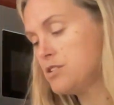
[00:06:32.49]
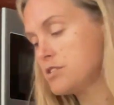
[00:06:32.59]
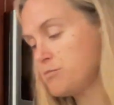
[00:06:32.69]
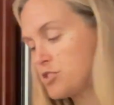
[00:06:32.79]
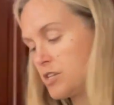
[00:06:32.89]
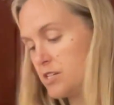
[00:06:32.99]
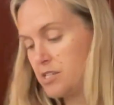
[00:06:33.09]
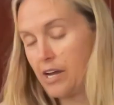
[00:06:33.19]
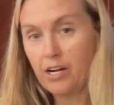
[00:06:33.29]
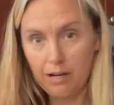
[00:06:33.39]
So I'm just
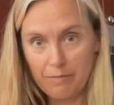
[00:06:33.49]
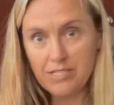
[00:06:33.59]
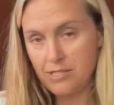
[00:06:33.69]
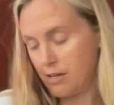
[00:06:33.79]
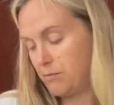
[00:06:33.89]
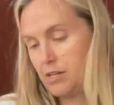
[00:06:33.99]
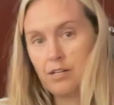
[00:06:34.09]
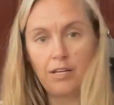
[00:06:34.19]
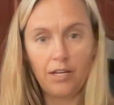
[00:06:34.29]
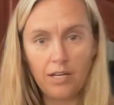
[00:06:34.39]
I cut my salmon
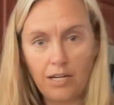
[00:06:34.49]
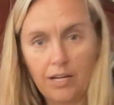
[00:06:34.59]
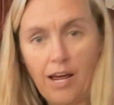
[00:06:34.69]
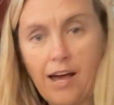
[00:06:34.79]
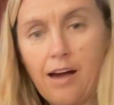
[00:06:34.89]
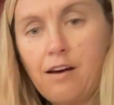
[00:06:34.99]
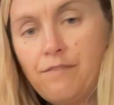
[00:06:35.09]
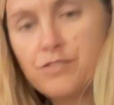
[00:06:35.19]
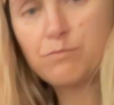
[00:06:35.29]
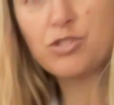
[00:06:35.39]
in half, so I'm